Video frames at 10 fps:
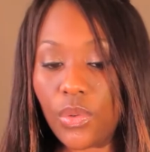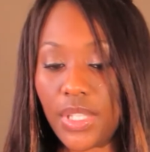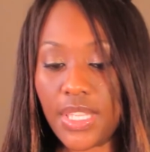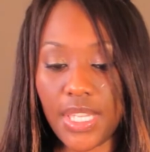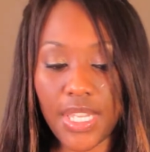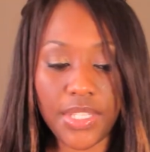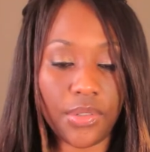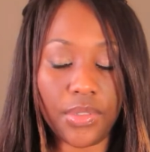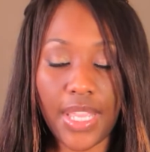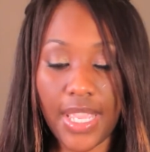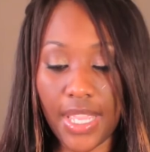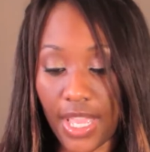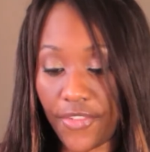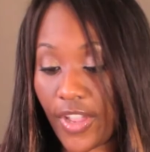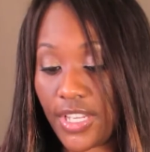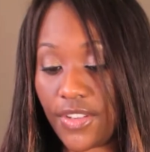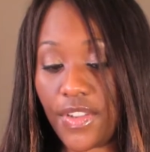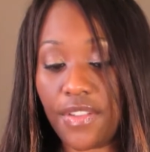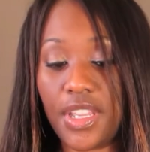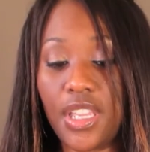only thing I don't like, I find it
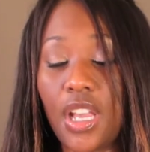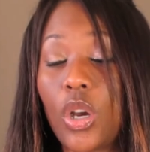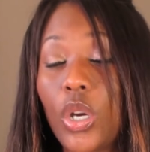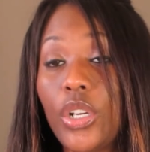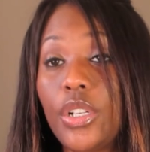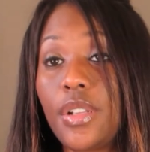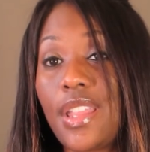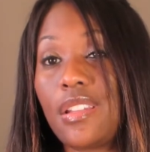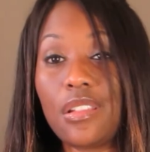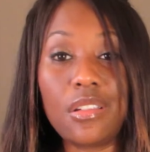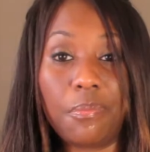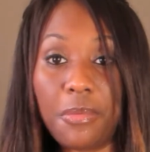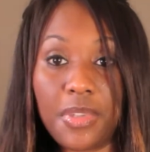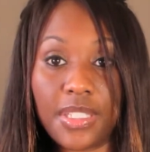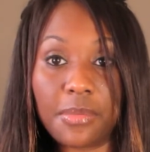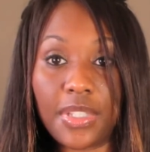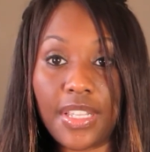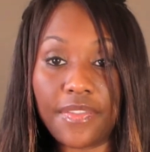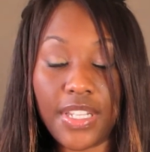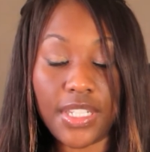very hard, and it could be because I'm a
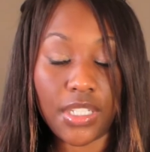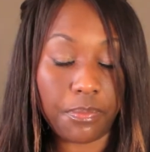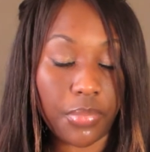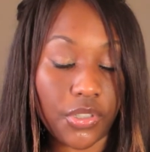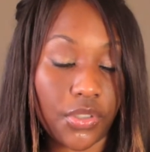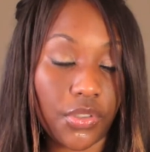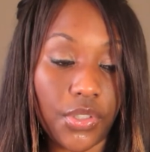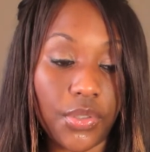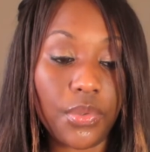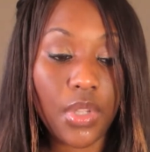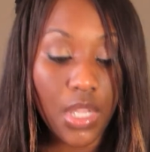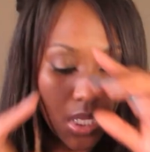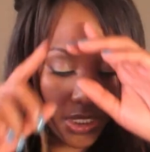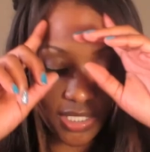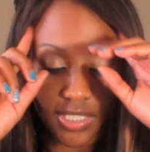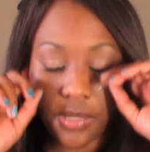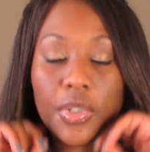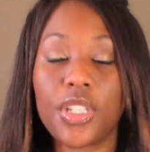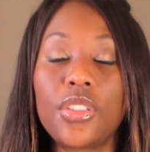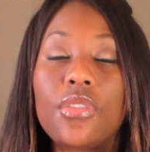left-handed person too. Since the
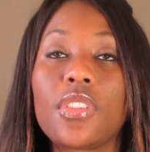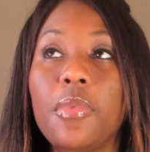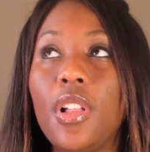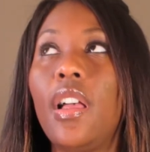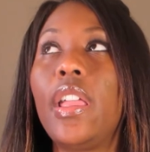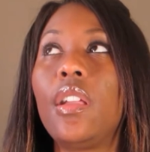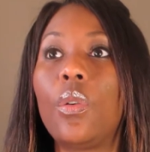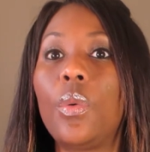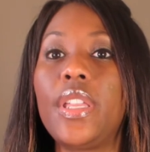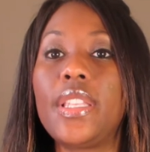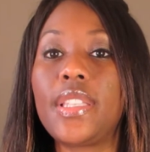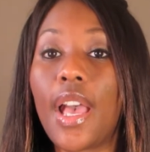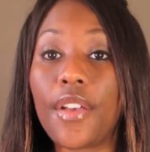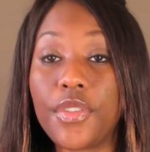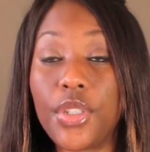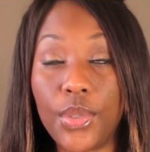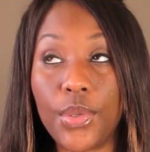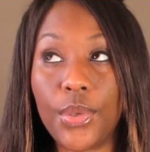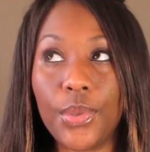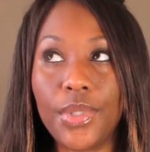book is so small, I always have
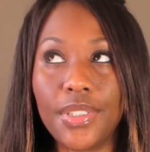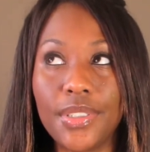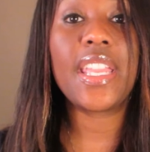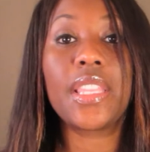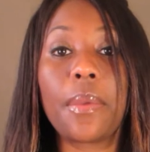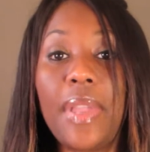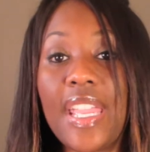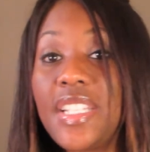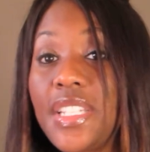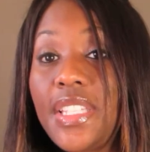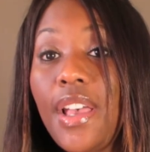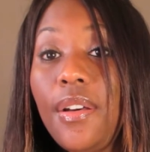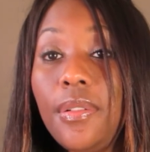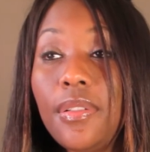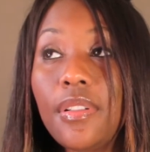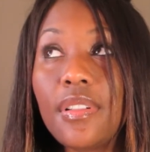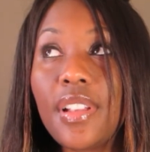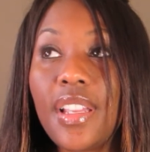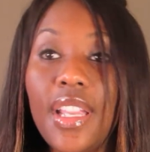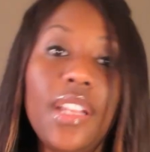to take the pages out
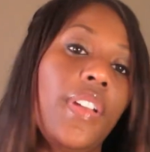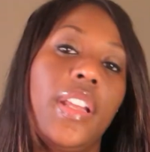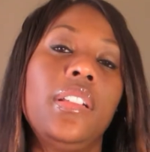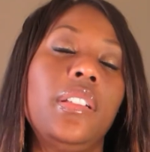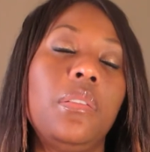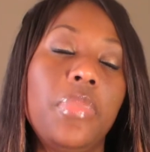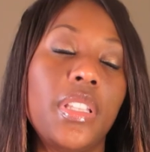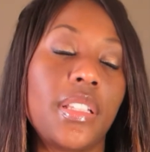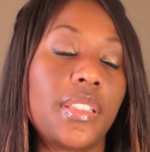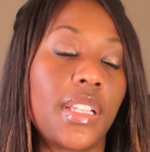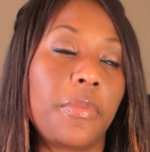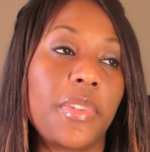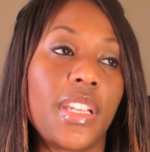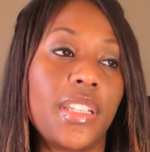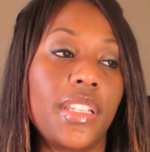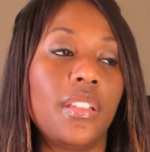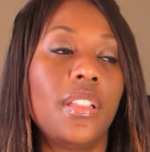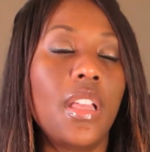and write on them, but that's not a big idea.